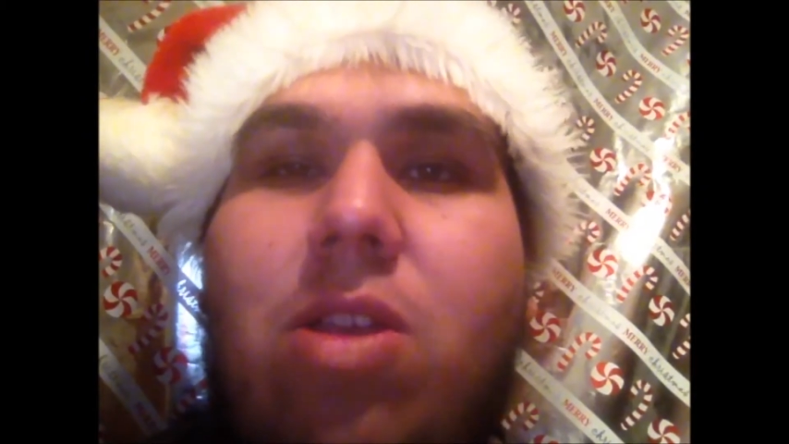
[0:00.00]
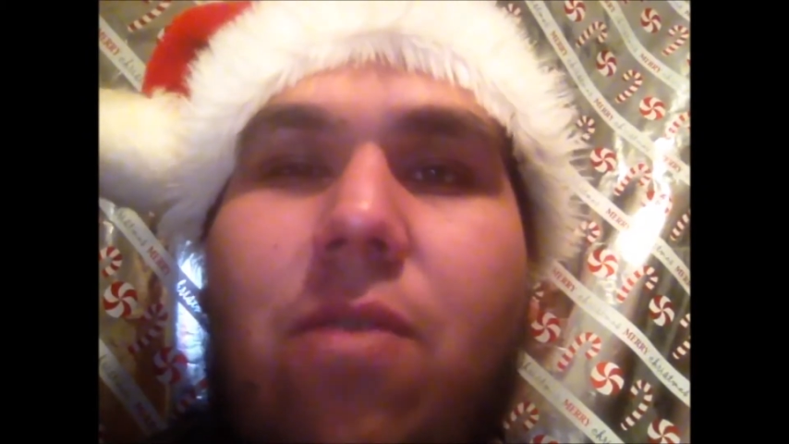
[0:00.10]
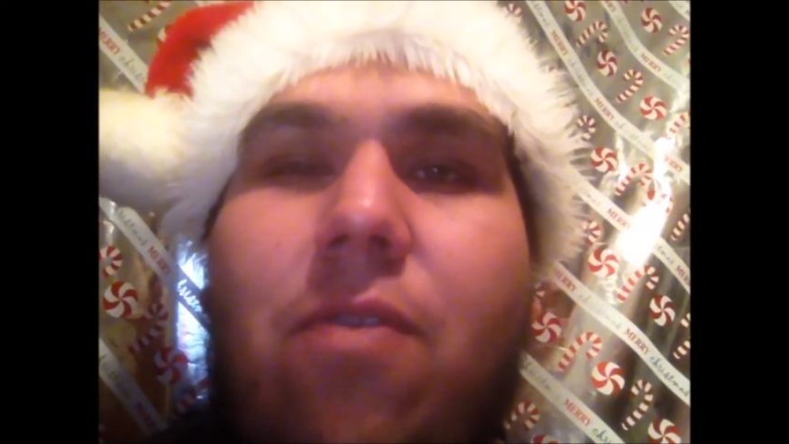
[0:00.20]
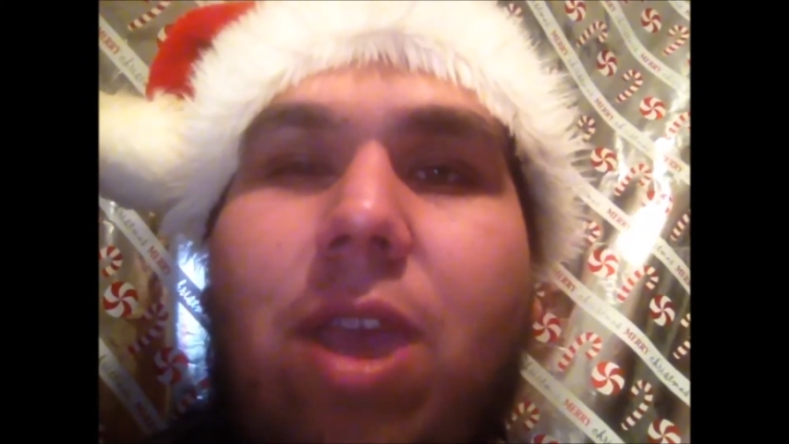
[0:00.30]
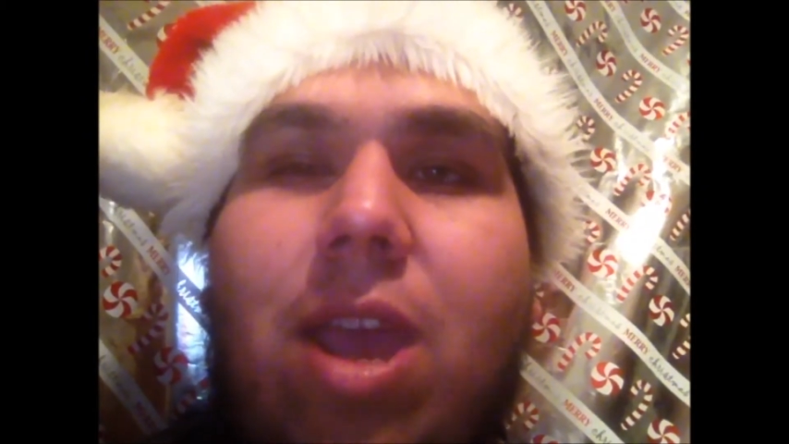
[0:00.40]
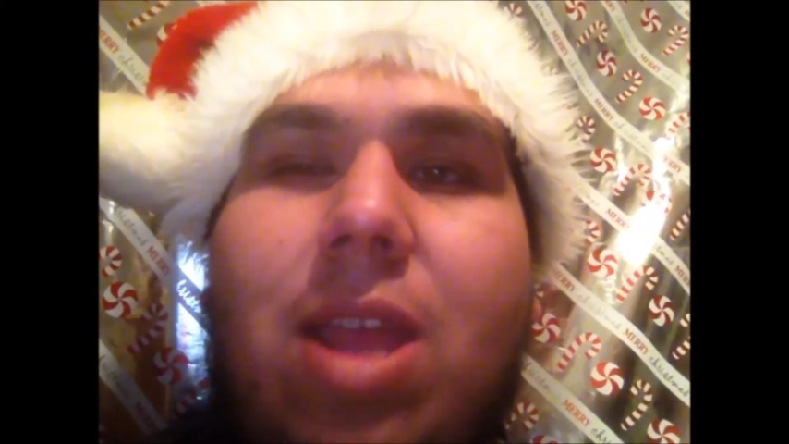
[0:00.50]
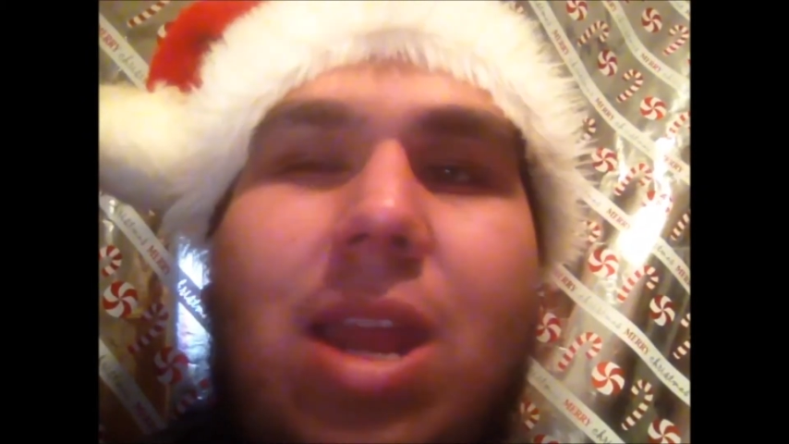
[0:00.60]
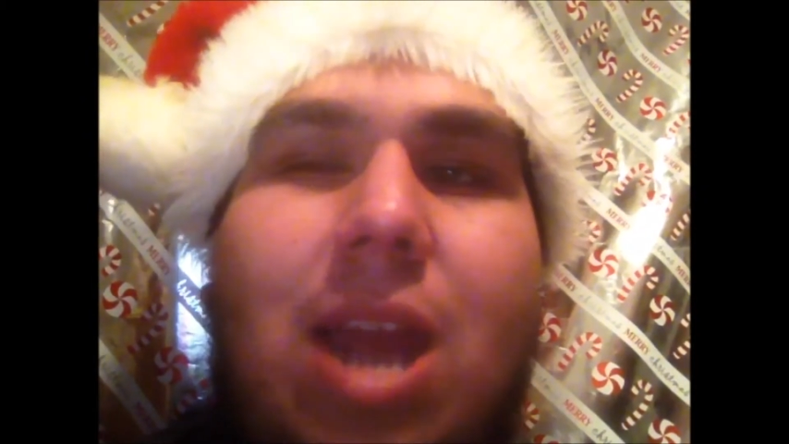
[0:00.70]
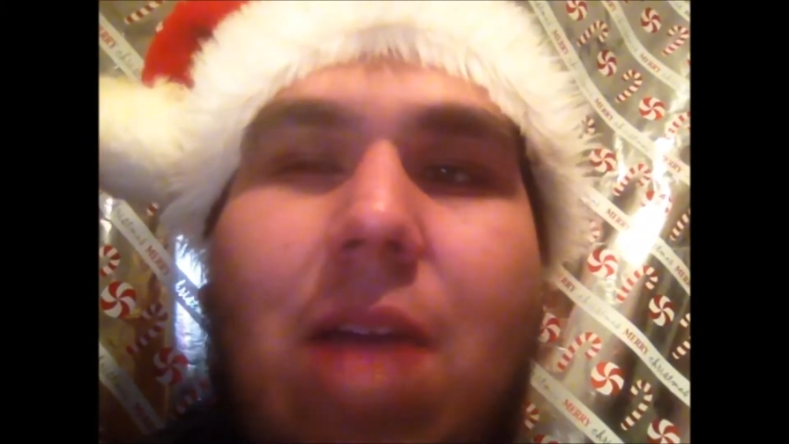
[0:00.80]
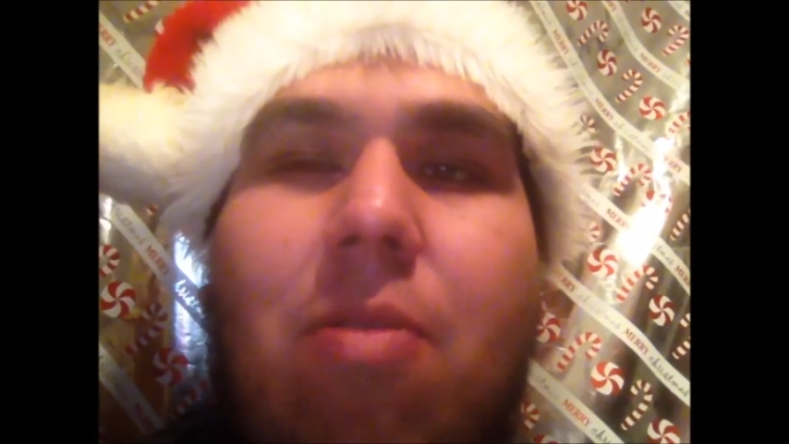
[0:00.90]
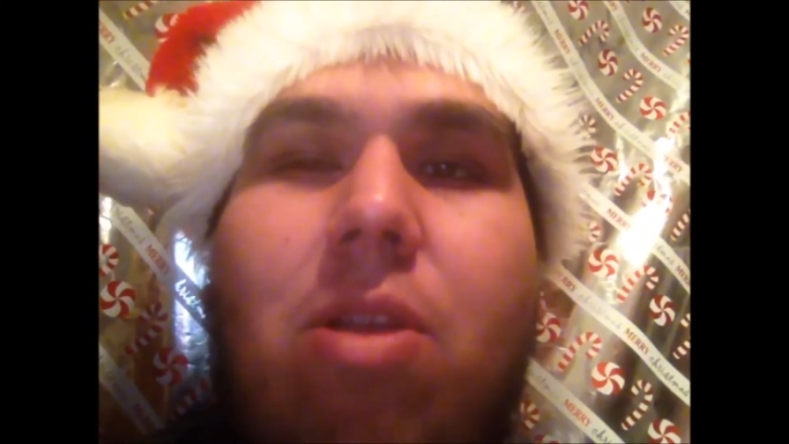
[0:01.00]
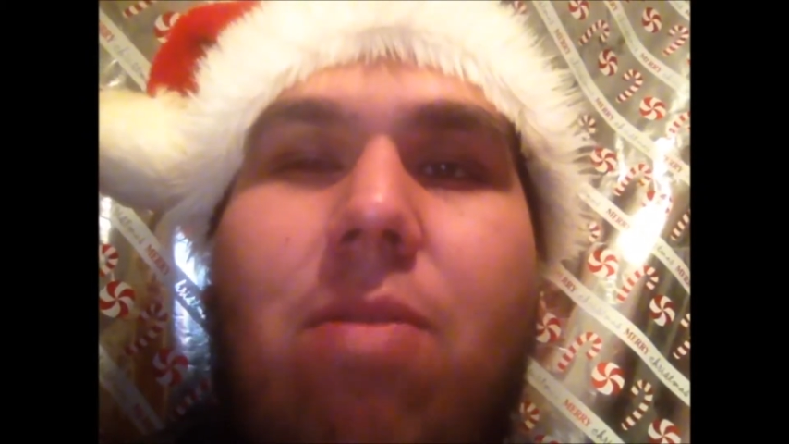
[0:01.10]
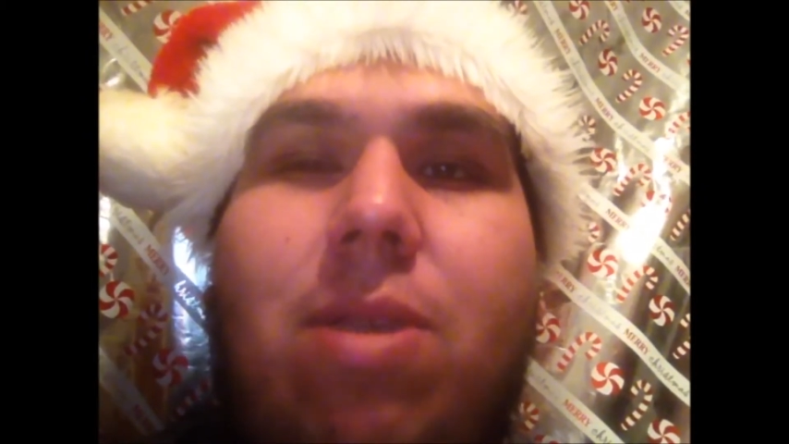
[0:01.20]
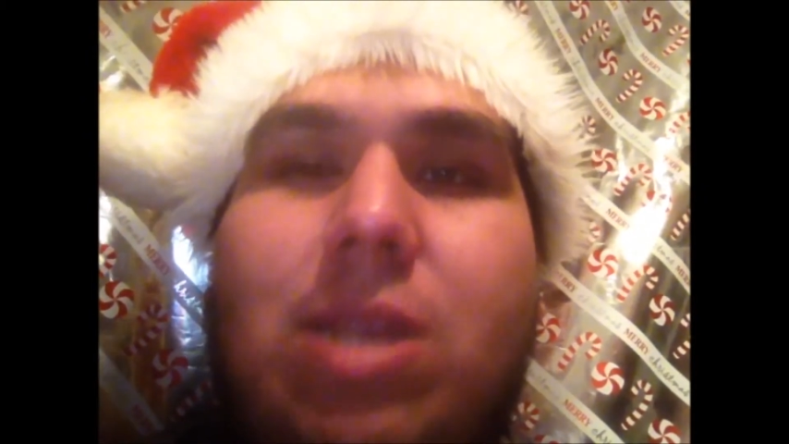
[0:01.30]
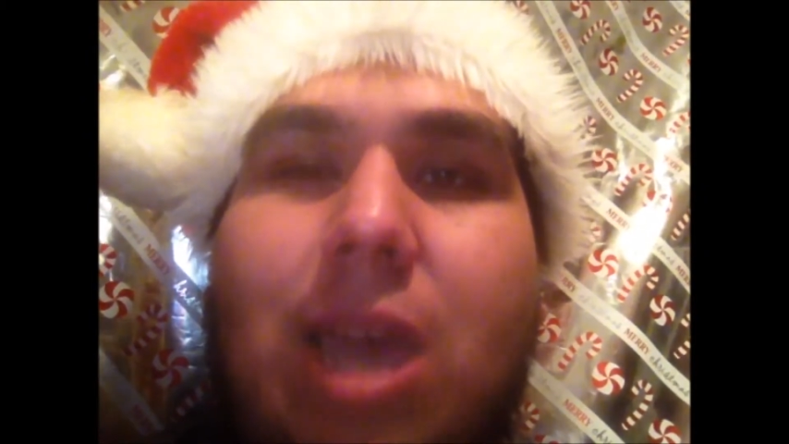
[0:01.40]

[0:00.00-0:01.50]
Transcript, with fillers: Don't forget that I will always